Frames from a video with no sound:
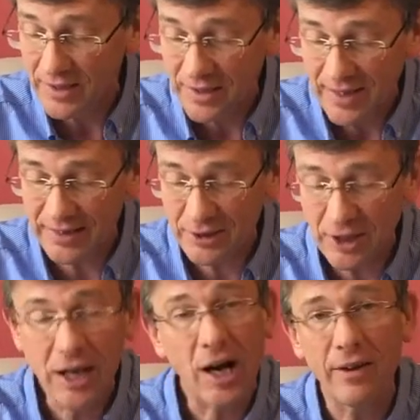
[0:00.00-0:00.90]
and to
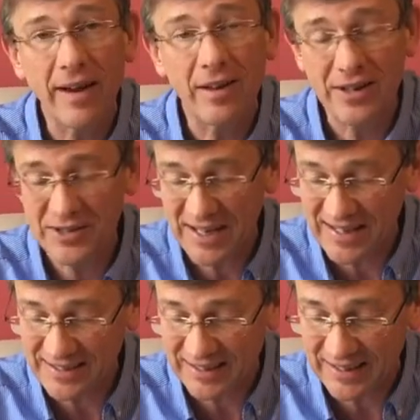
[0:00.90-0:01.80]
carve out his
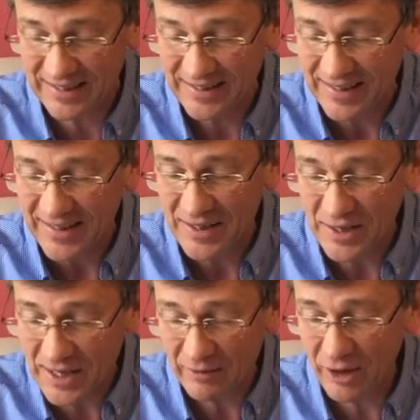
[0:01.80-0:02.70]
destiny.
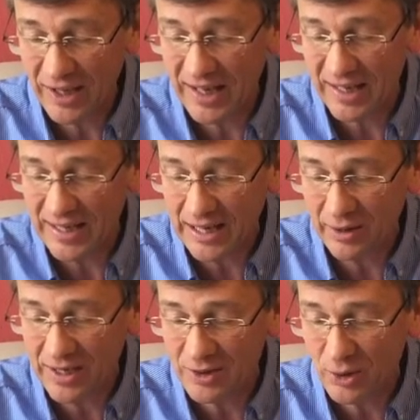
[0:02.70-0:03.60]
Never again dare
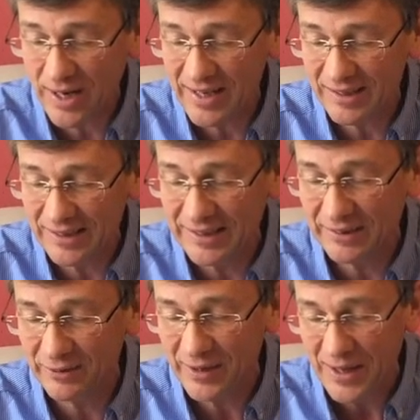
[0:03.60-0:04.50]
he try to
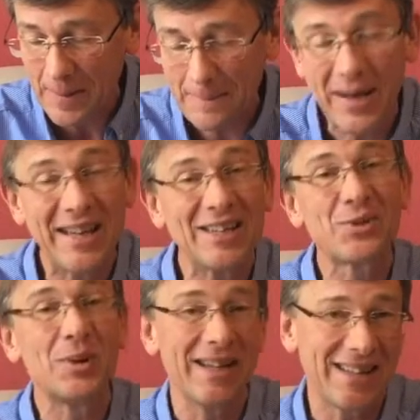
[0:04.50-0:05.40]
live by his
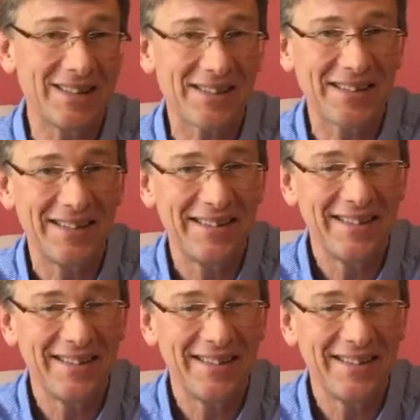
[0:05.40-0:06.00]
wits.